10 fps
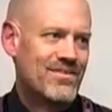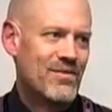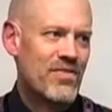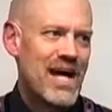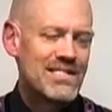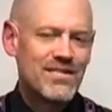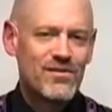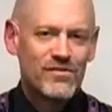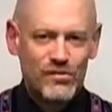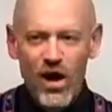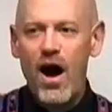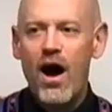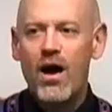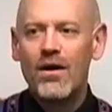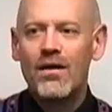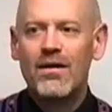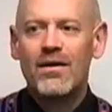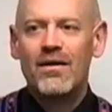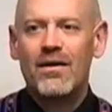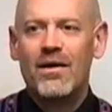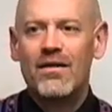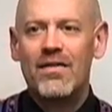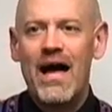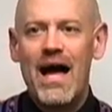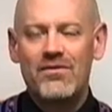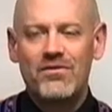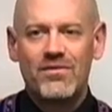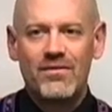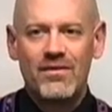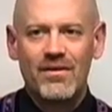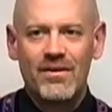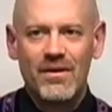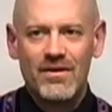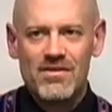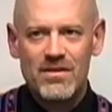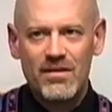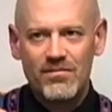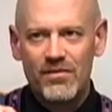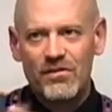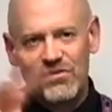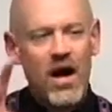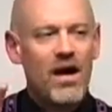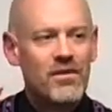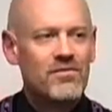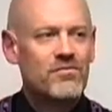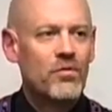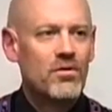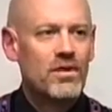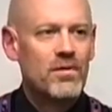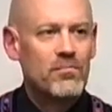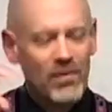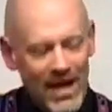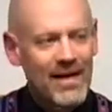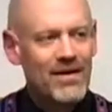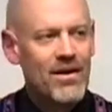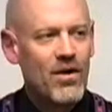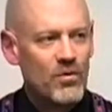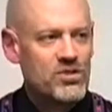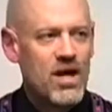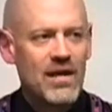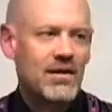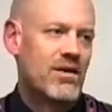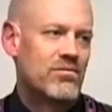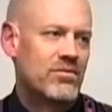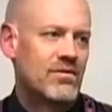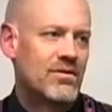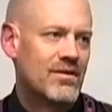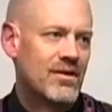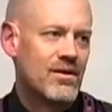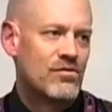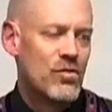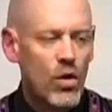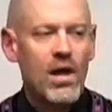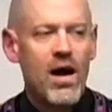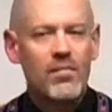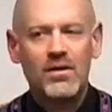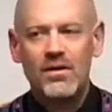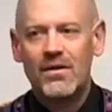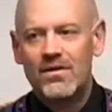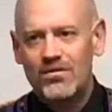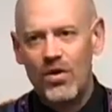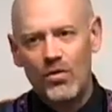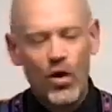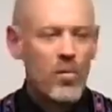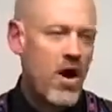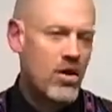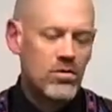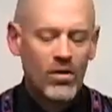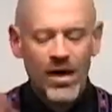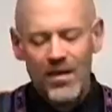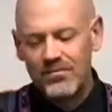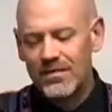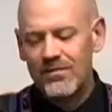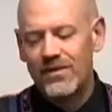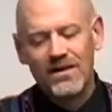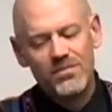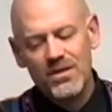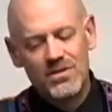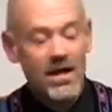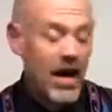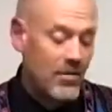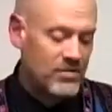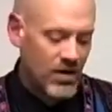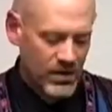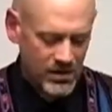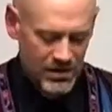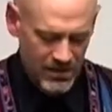So that's the star that is the, the sun for the planet on which God lives, is Kolob. So Kobol, Kolob, I forgot to mention that. I'm sorry.